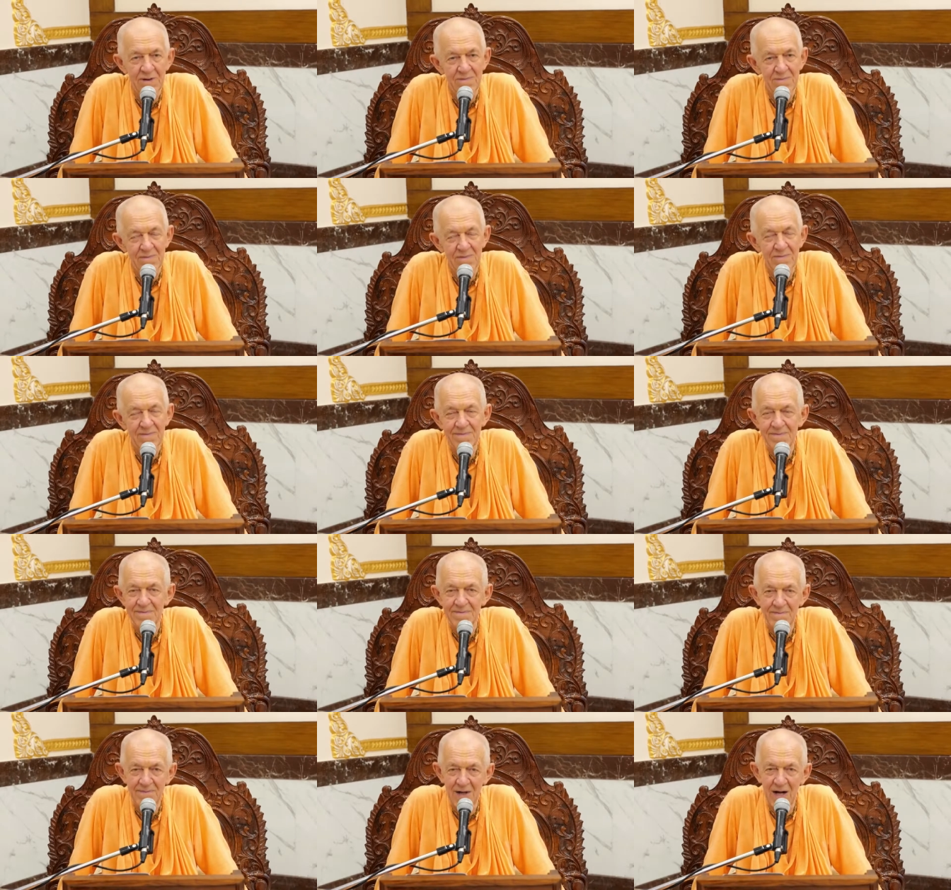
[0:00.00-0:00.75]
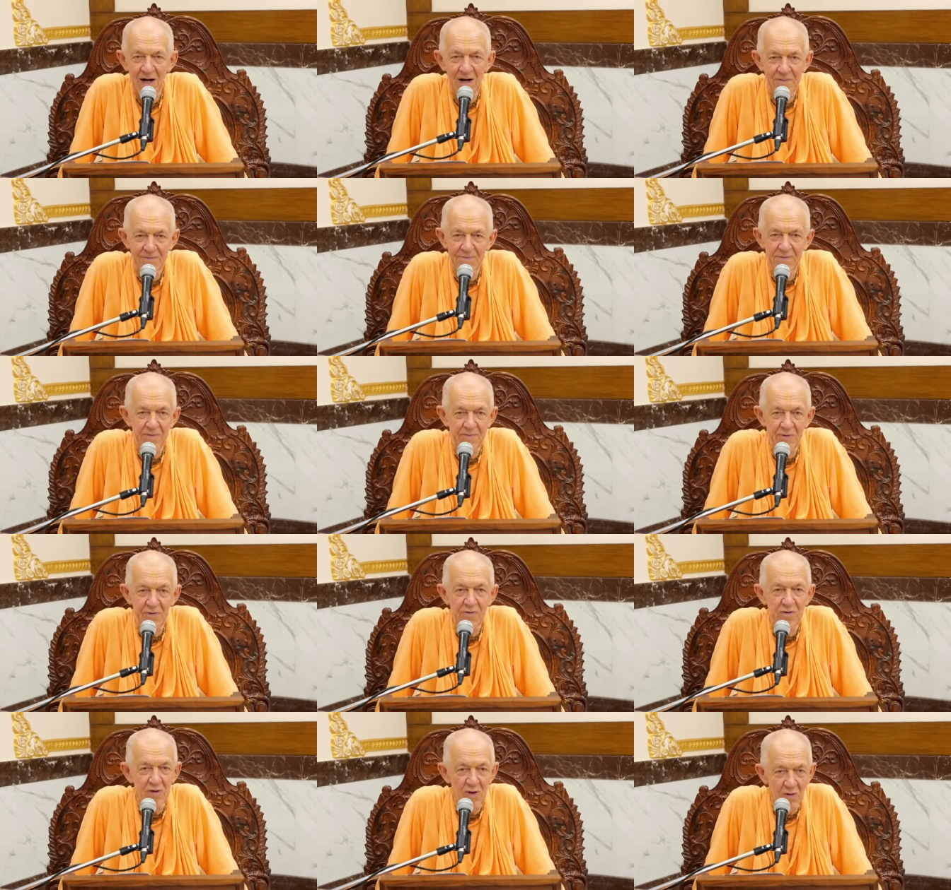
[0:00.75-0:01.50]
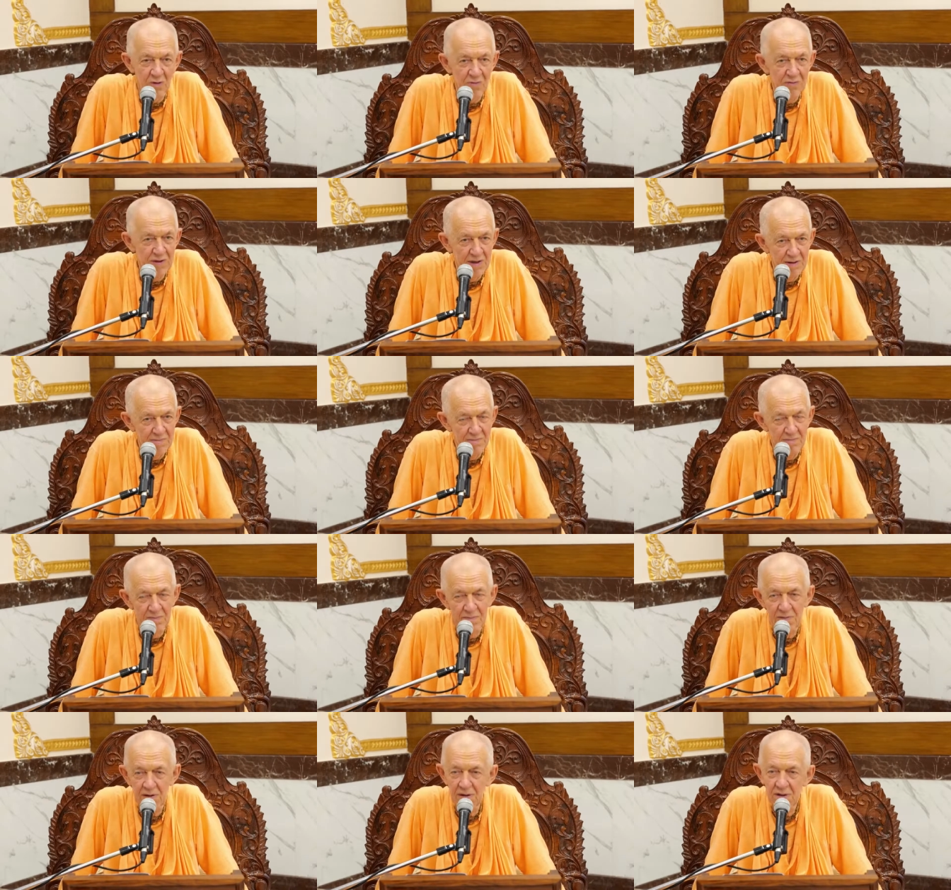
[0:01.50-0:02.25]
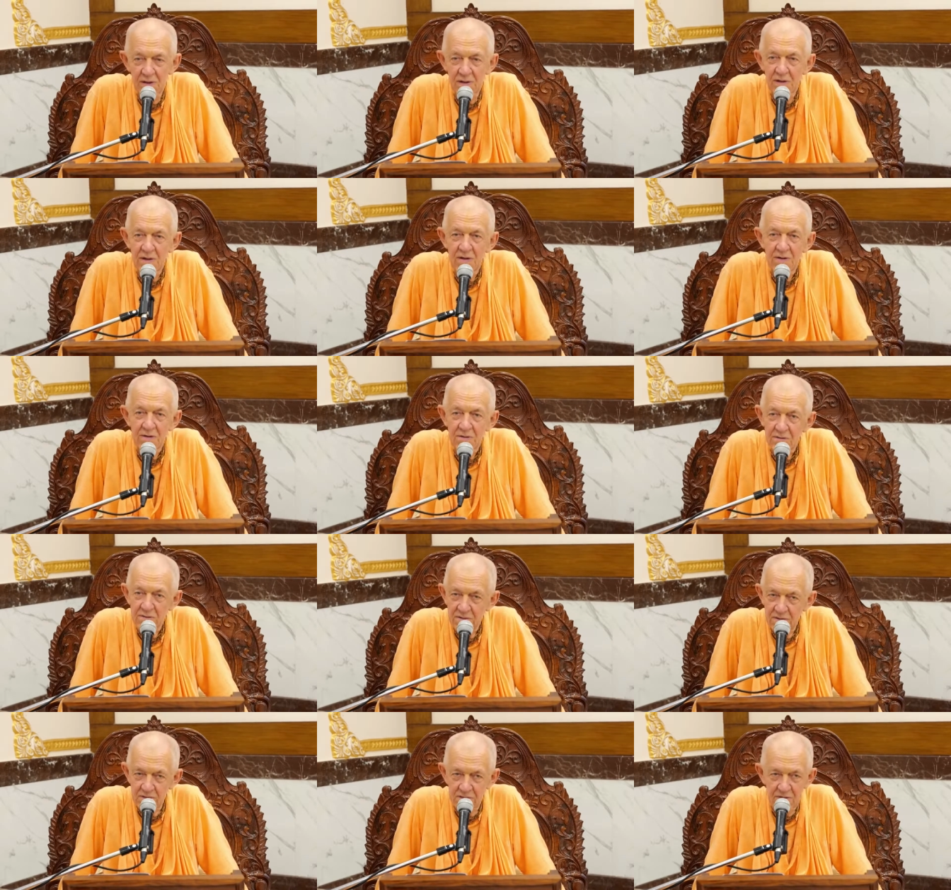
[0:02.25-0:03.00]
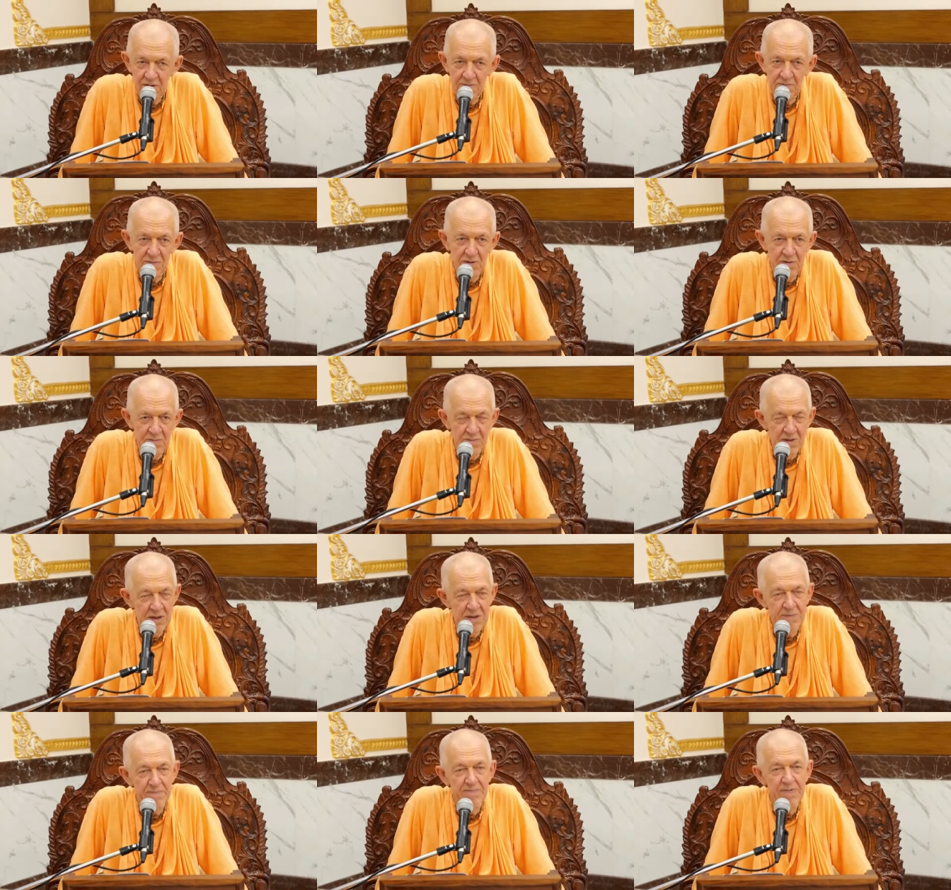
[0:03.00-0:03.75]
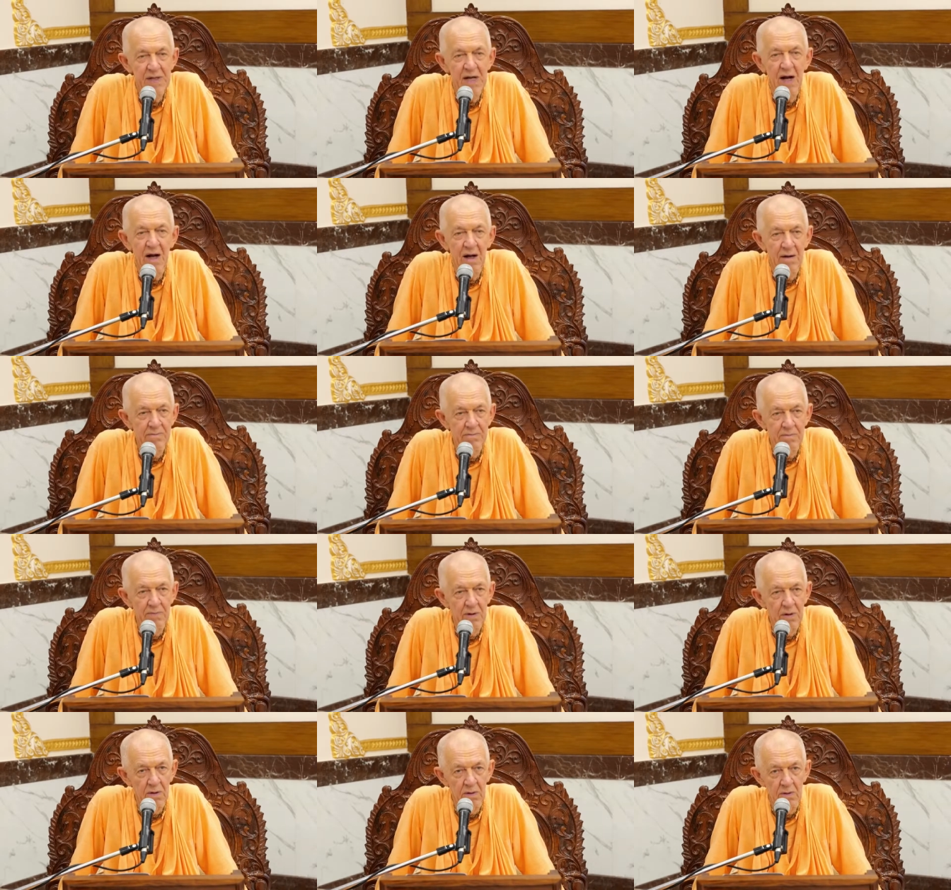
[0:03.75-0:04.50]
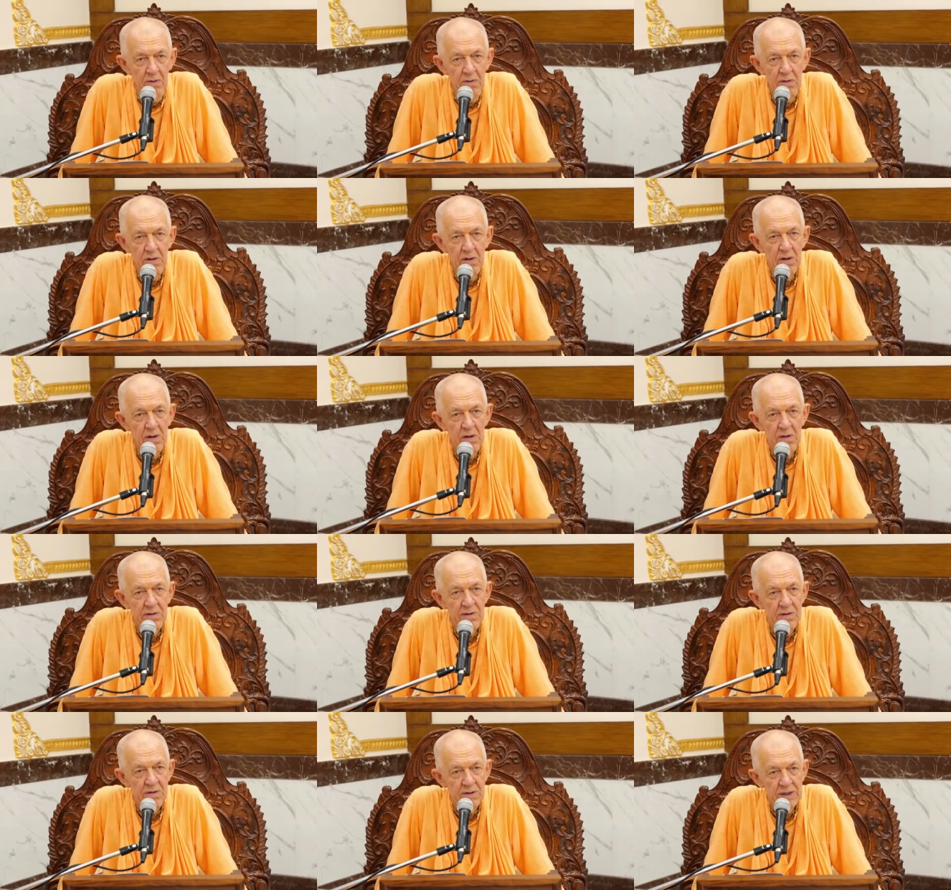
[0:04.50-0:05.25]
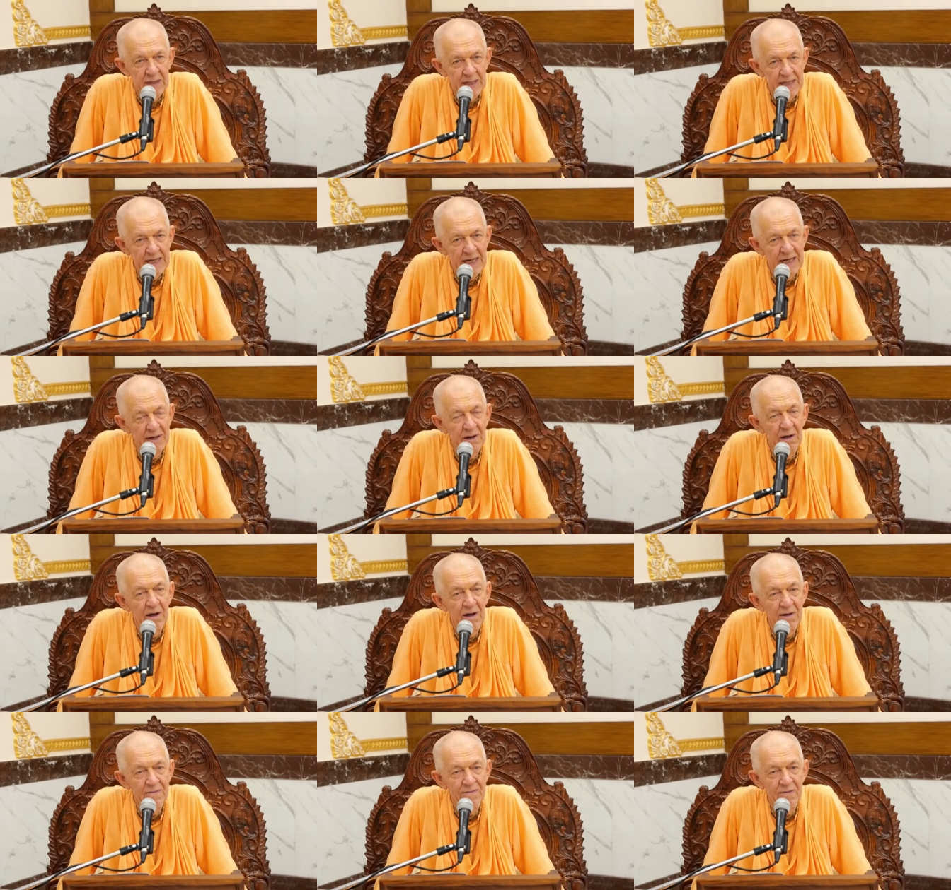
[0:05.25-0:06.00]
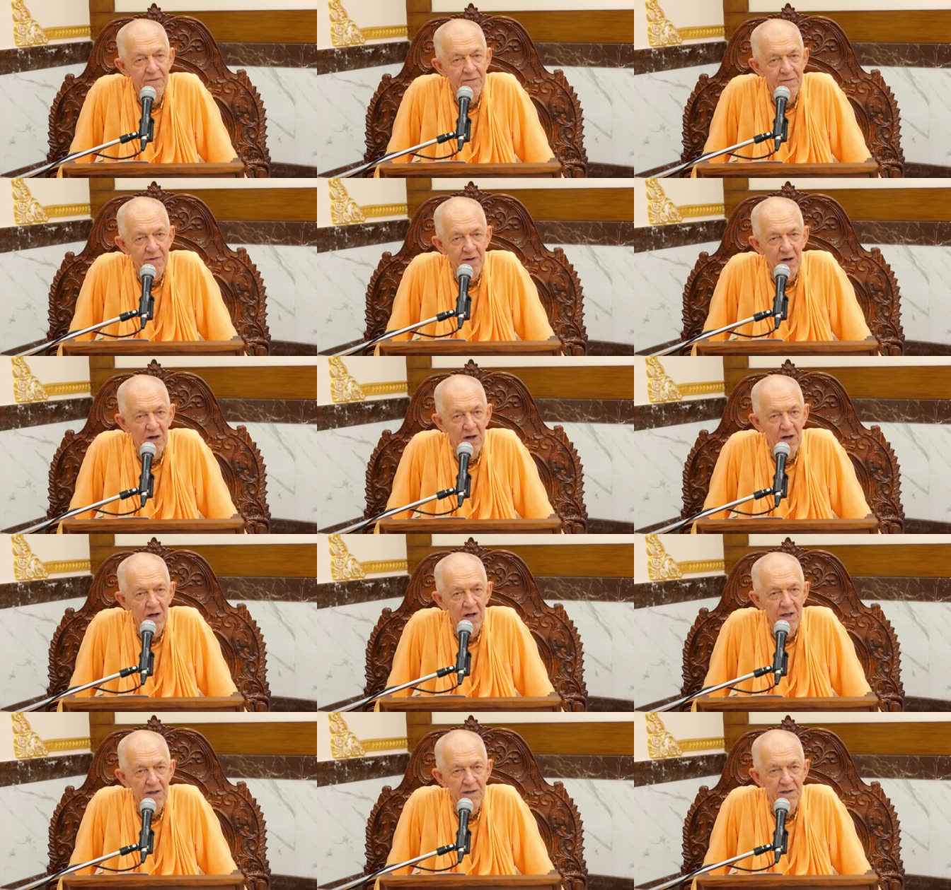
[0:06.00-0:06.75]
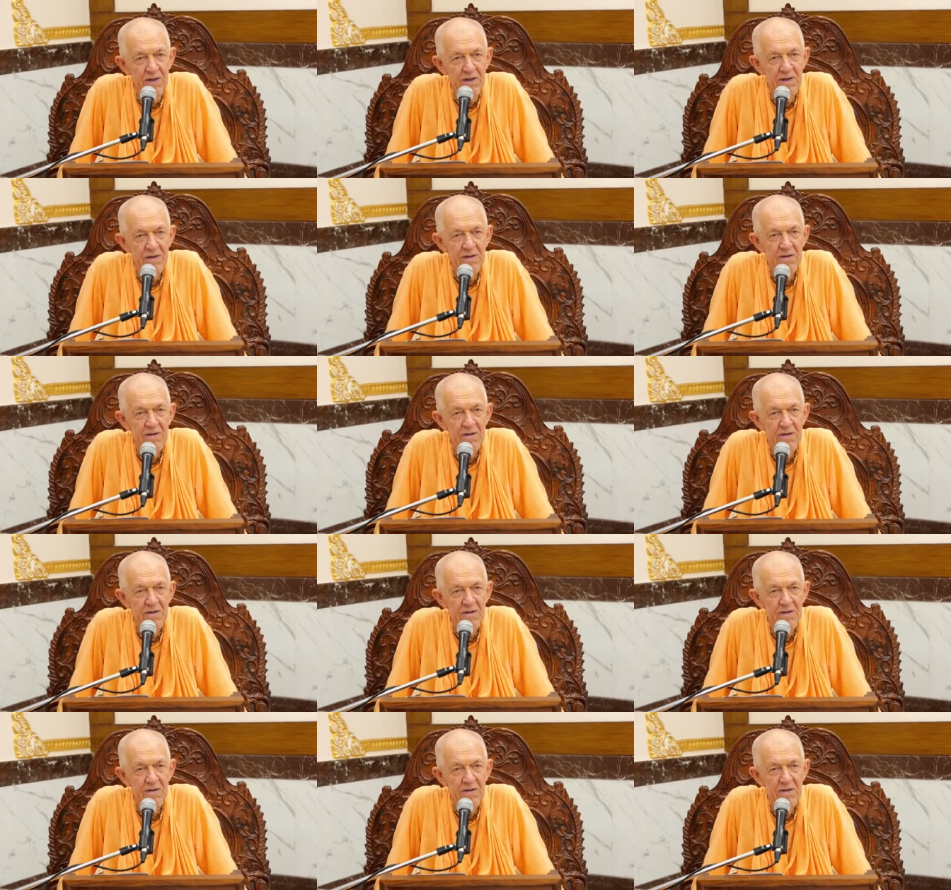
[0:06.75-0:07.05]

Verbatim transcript: But Mahaprabhu told him, you, you must be humble to get love of God.